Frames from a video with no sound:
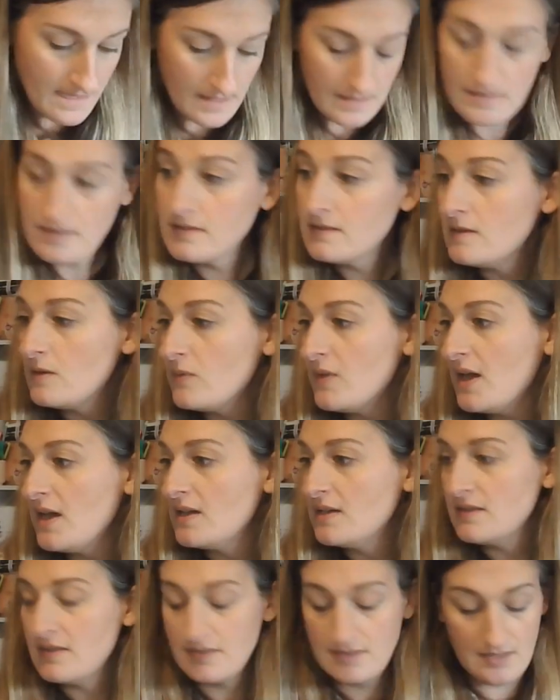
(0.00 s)
So
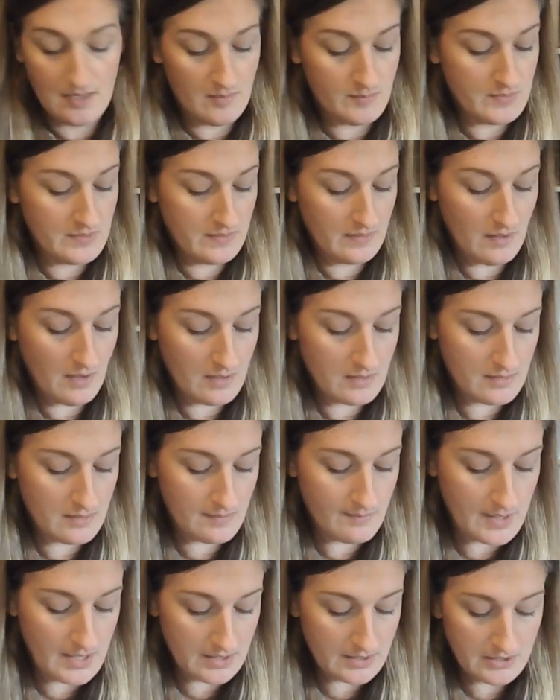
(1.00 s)
that is Come to the Garden
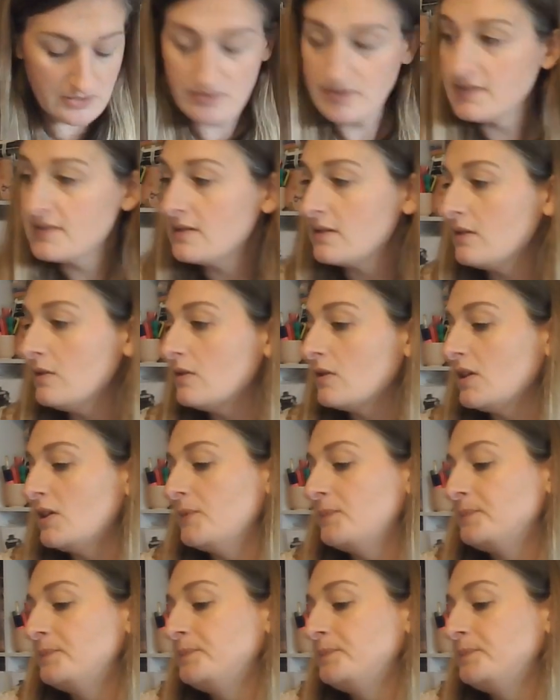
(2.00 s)
by Teresa Kogut.